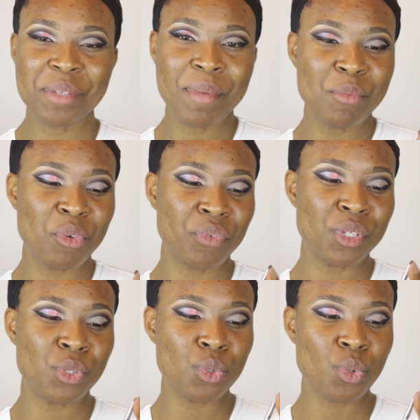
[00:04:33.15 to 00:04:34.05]
Using my
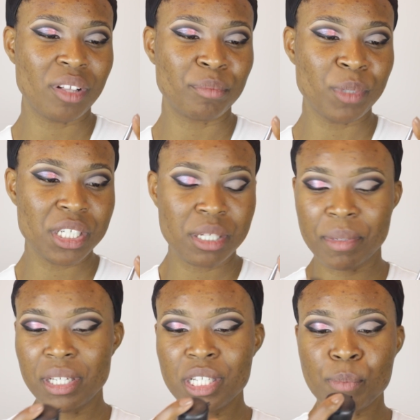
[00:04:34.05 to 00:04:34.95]
Morphe 212 brush,
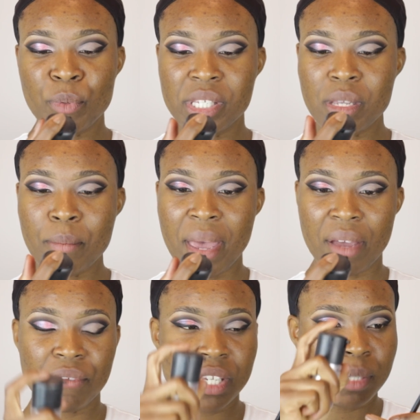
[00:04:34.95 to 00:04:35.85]
I'm gonna spray some
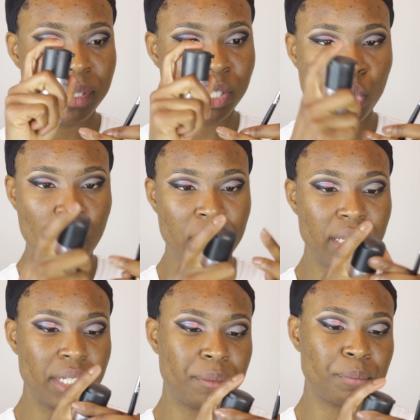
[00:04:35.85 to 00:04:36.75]
MAC Fix Plus on
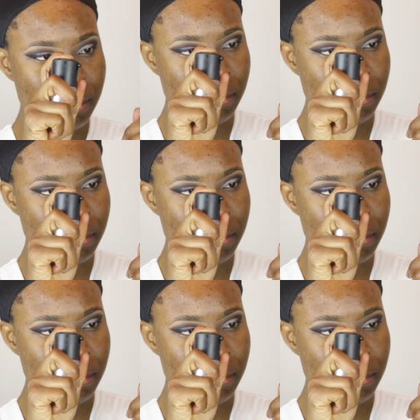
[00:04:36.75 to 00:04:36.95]
it.